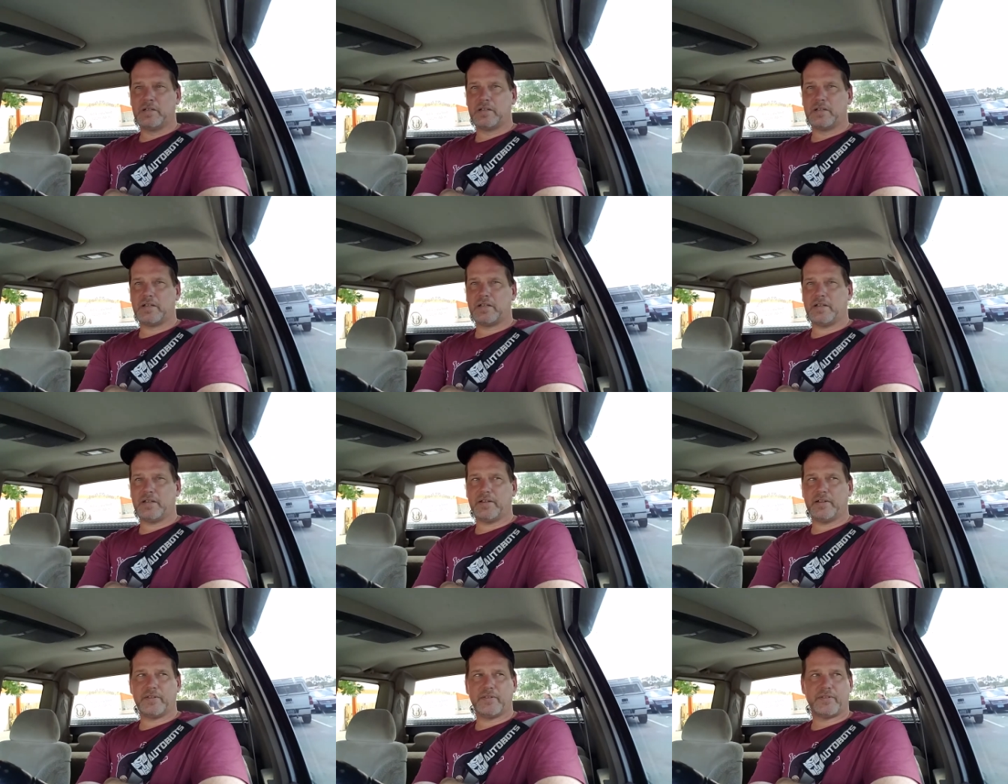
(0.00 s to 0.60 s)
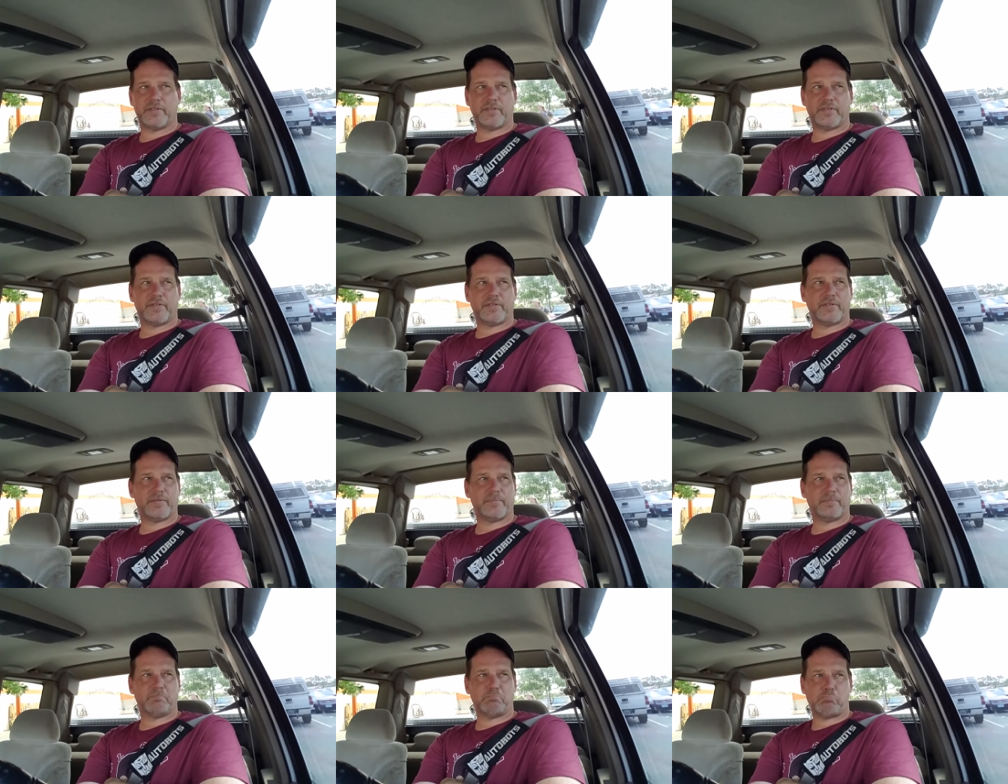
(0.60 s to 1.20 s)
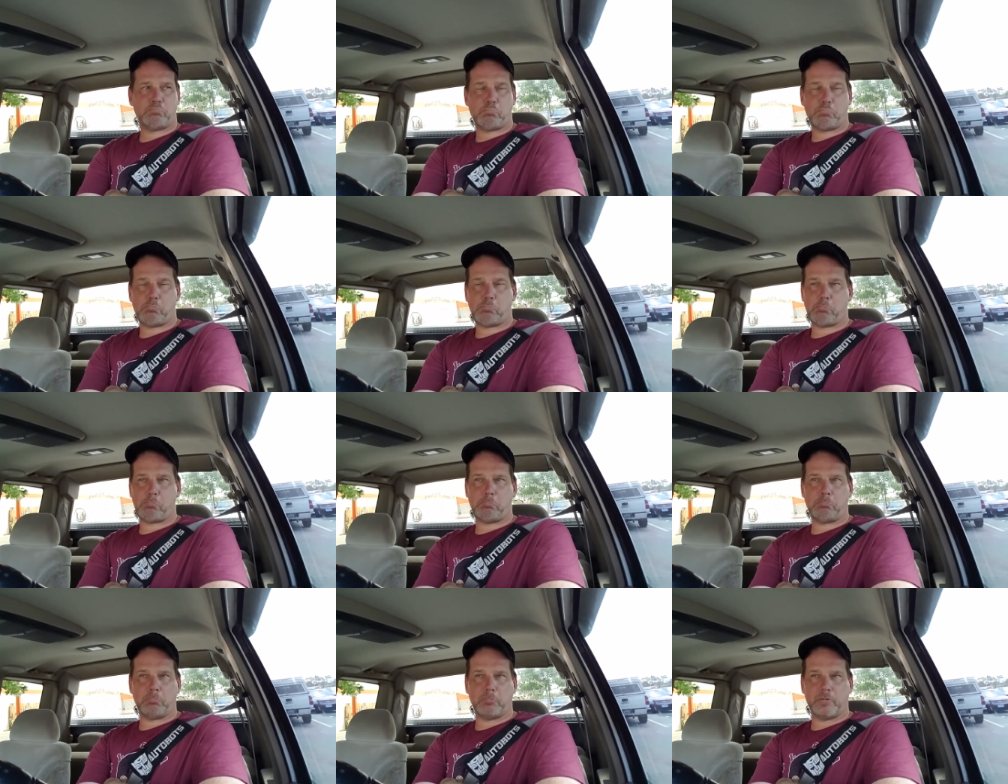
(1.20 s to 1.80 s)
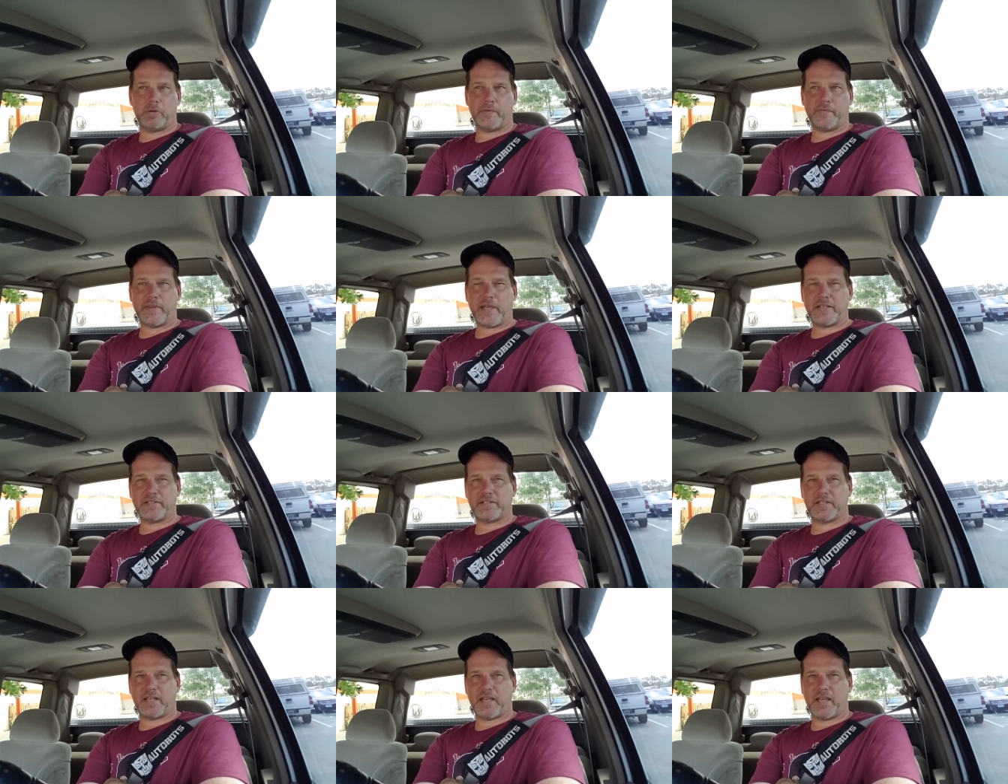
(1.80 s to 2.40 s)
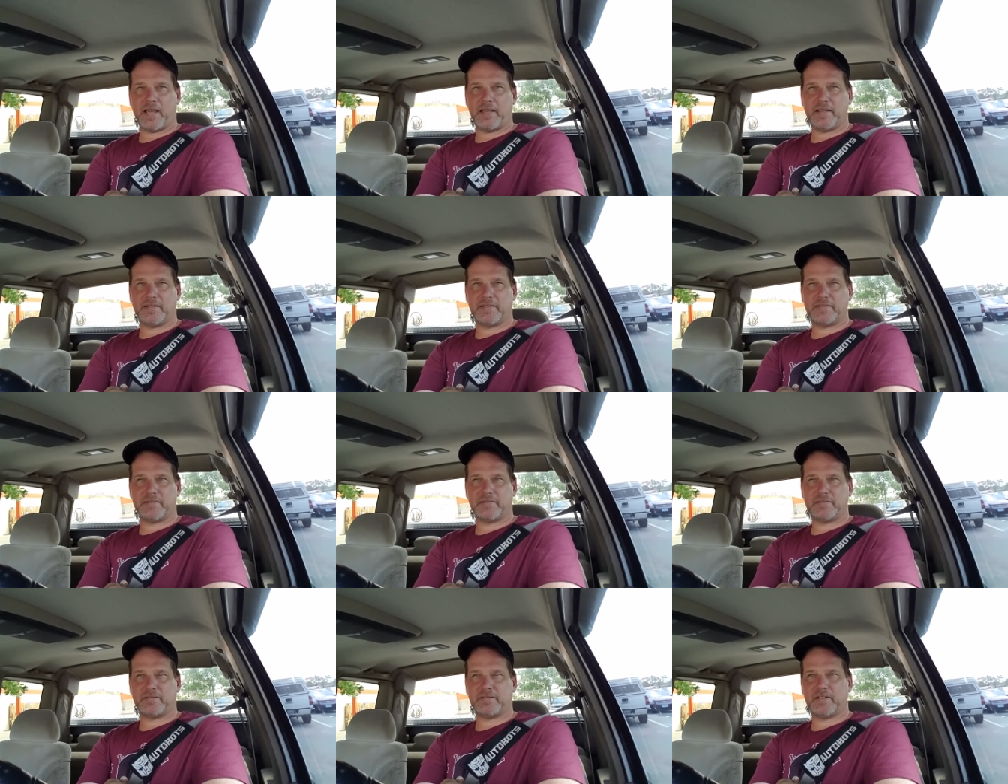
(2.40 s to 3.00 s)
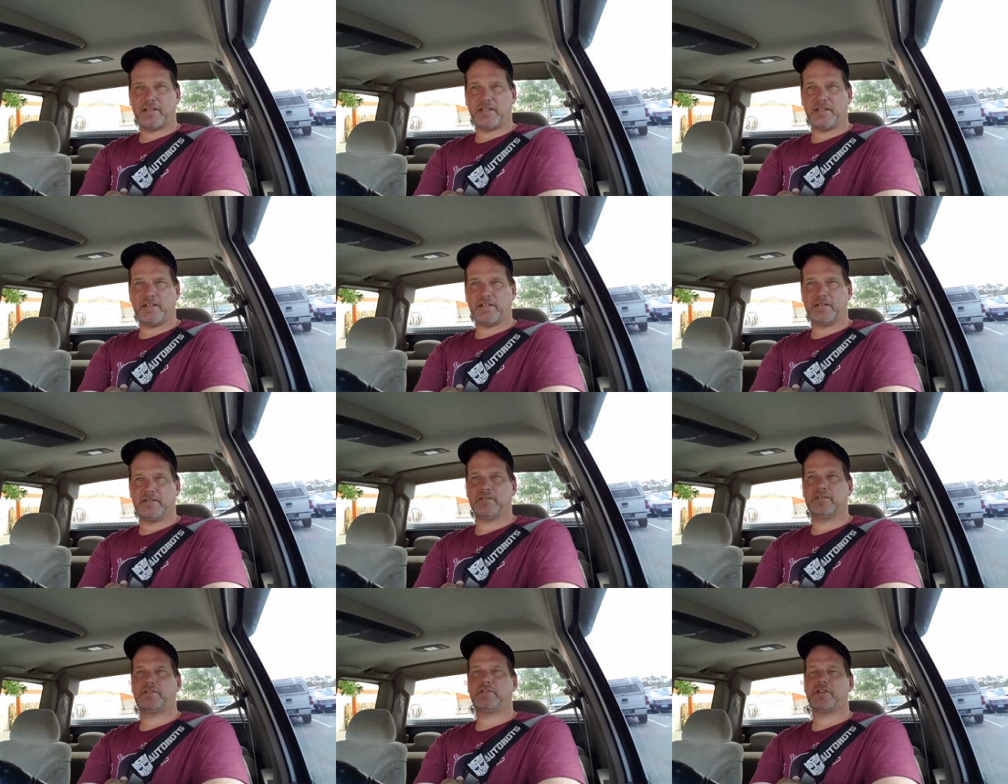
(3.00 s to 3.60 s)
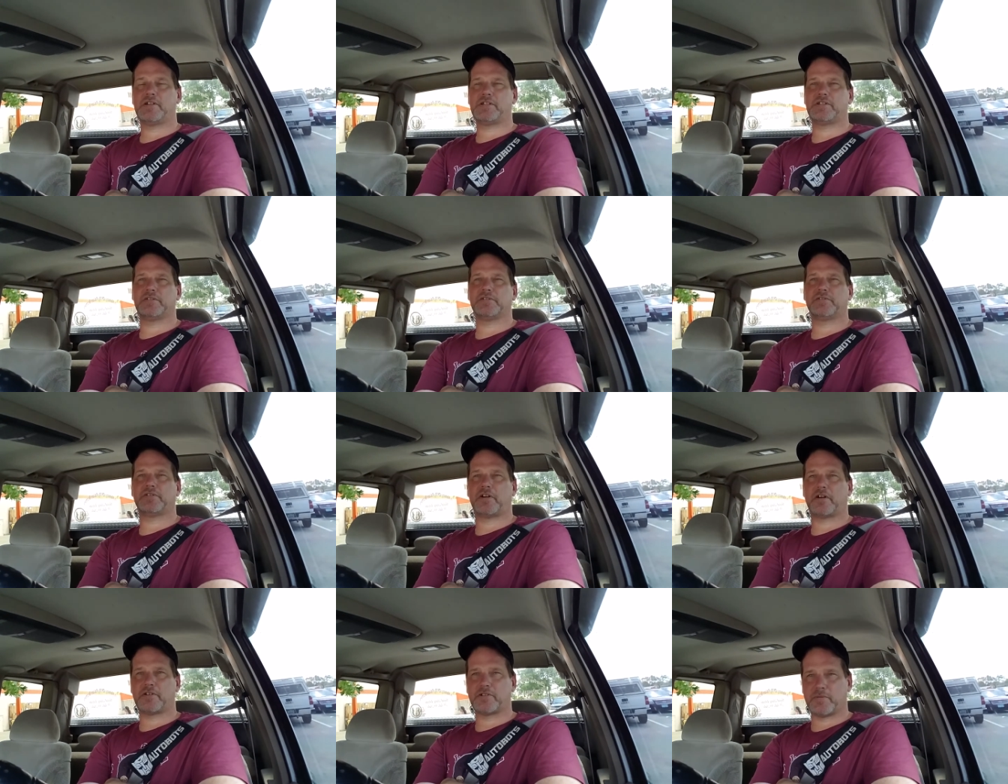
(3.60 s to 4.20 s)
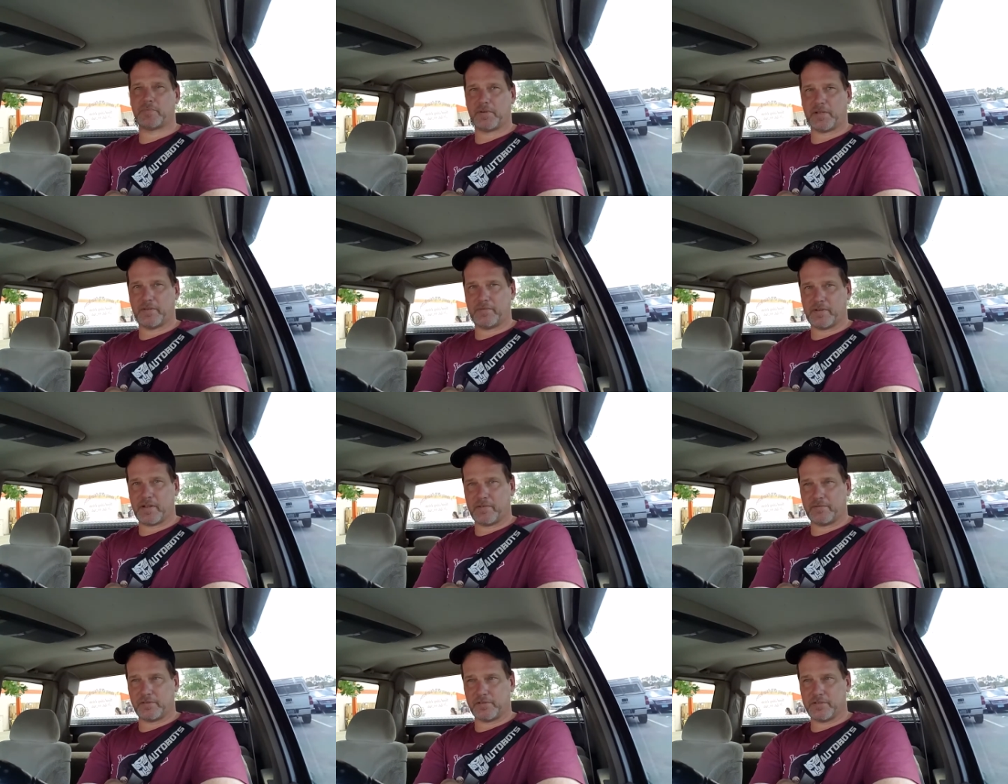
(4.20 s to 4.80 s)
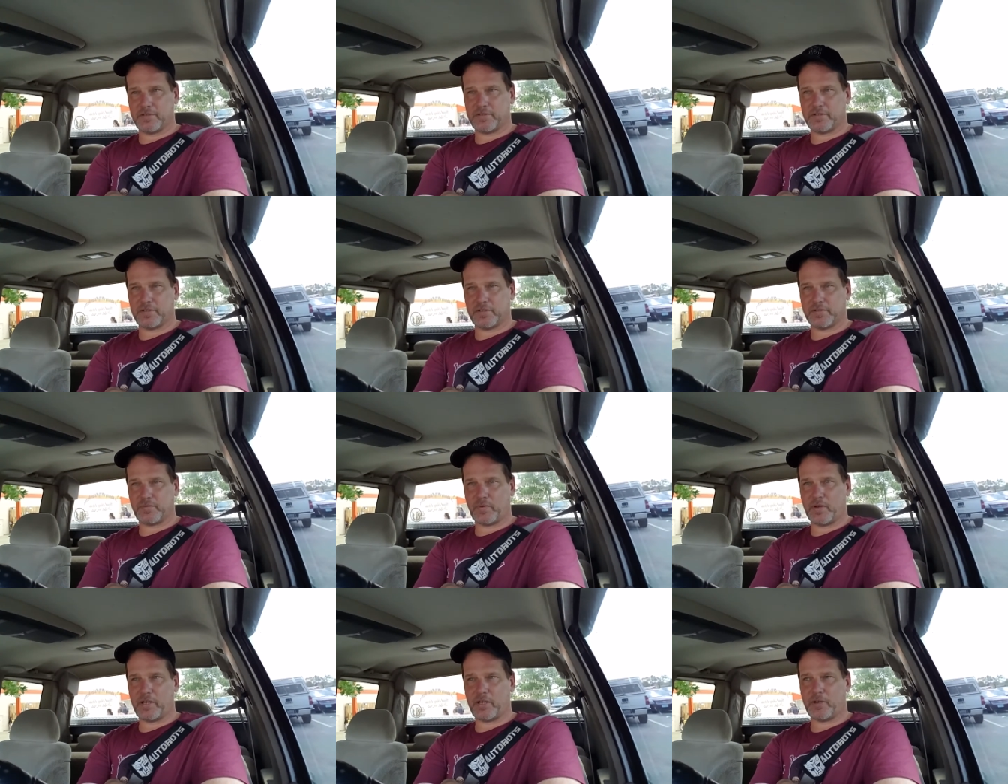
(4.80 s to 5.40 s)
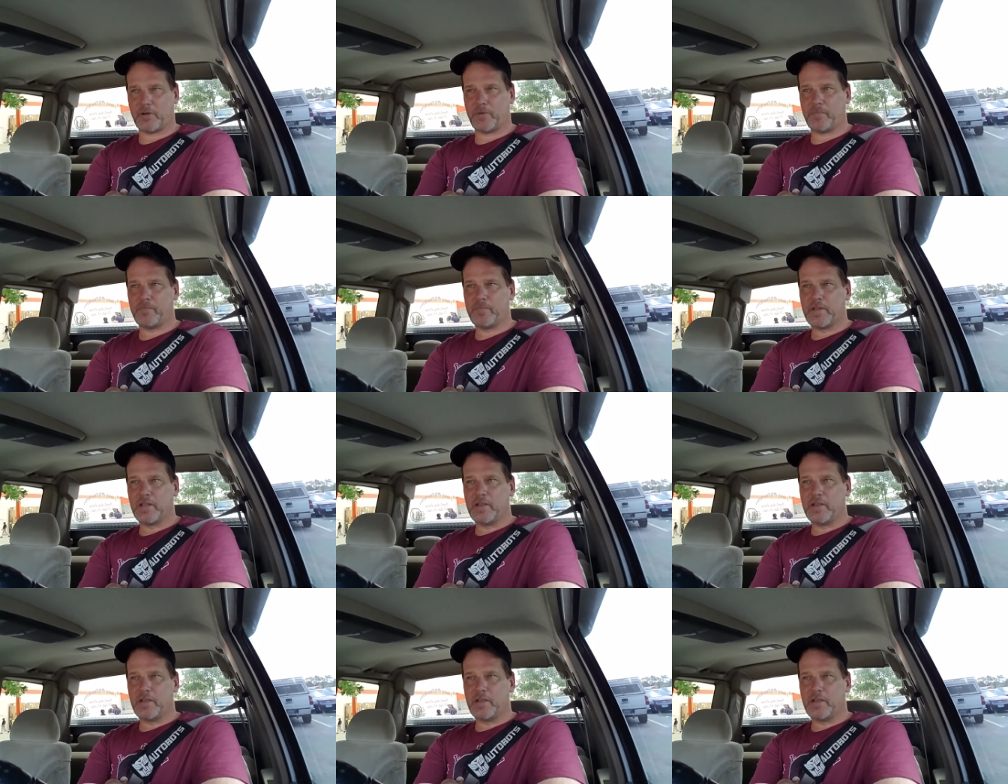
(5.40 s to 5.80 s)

Because if that's the case, then the Christians also believe in evolution as well,